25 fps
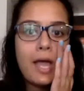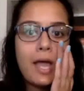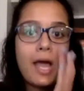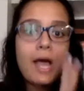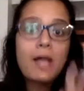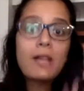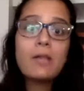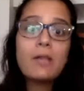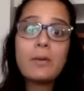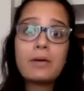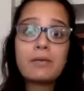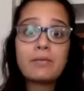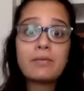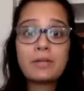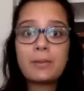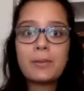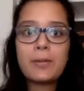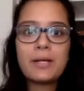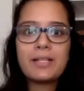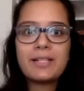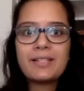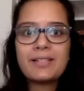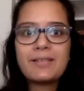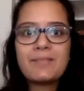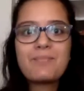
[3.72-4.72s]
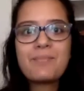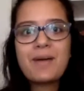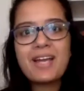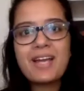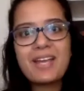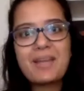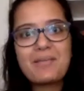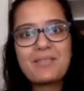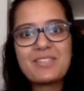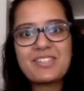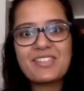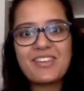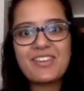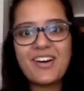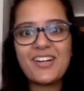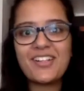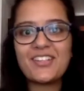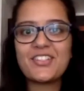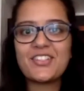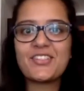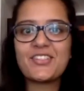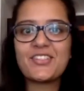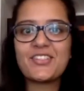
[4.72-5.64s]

Hello, everyone. My name is Kajal,